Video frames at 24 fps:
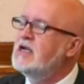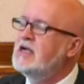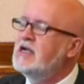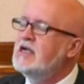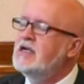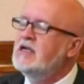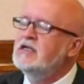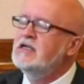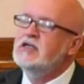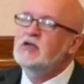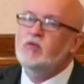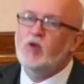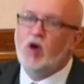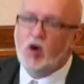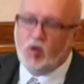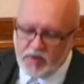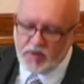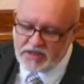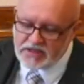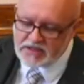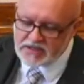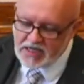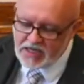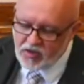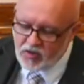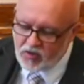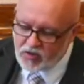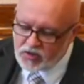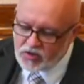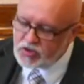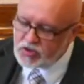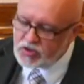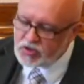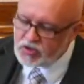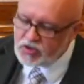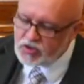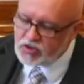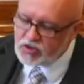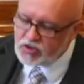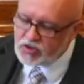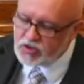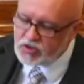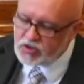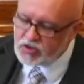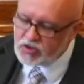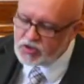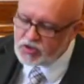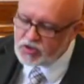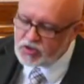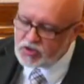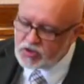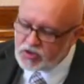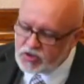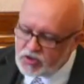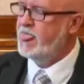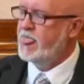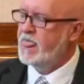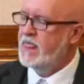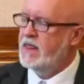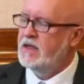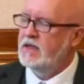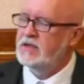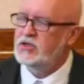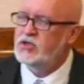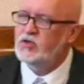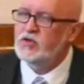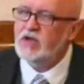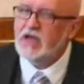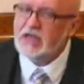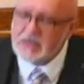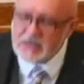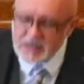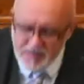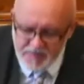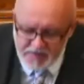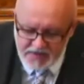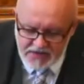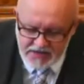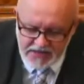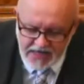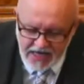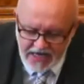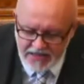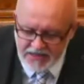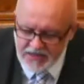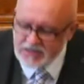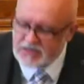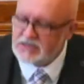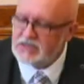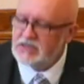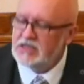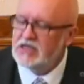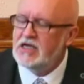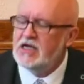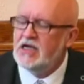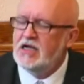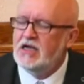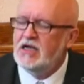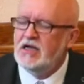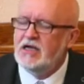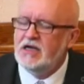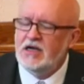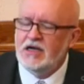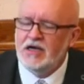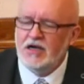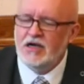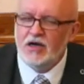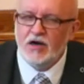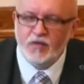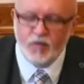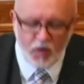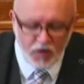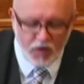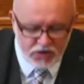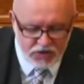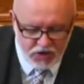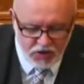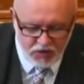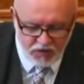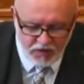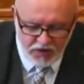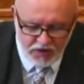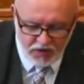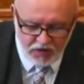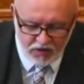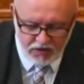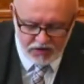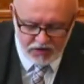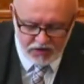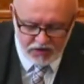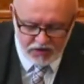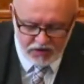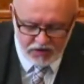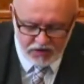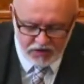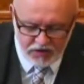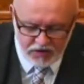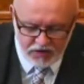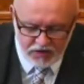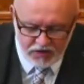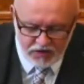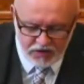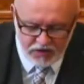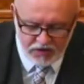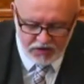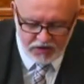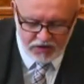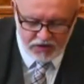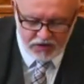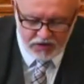to what we say or do. Do you get some sense of what's going on in these verses?